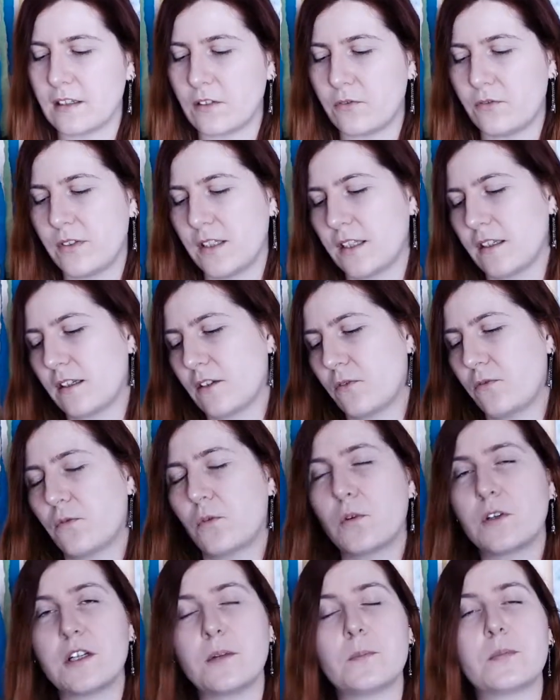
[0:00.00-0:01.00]
I think
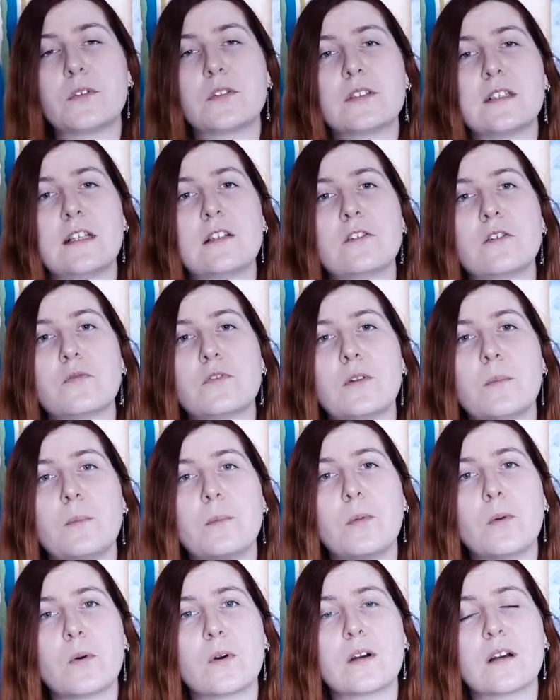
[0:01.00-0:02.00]
40% of the
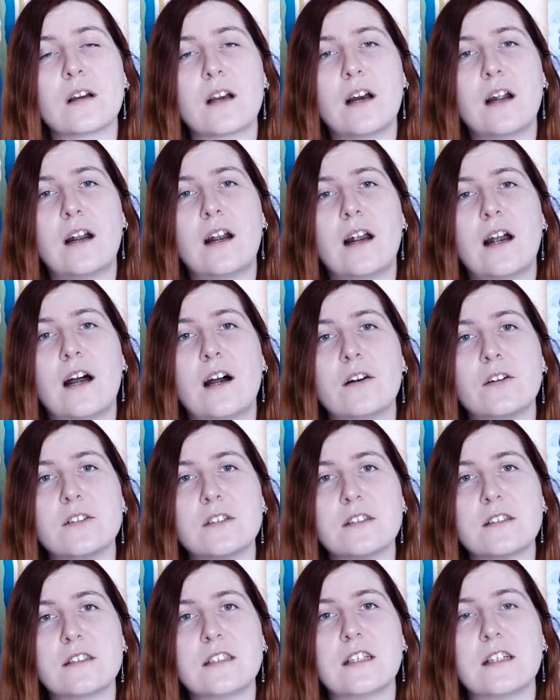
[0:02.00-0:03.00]
book are
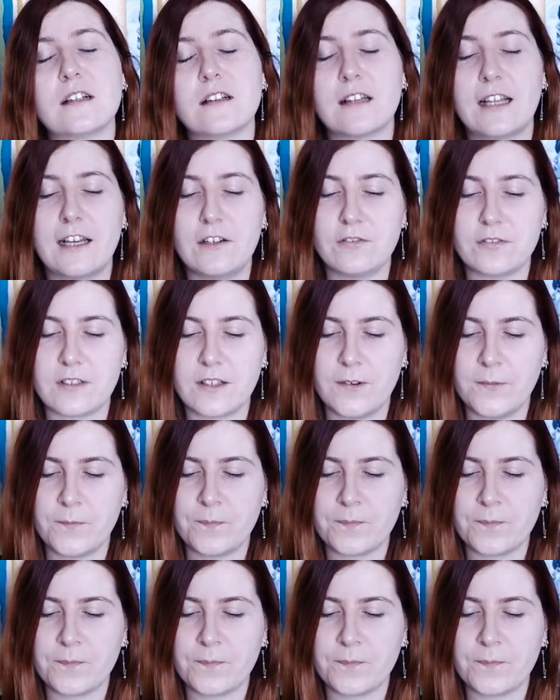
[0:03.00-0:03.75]
still left.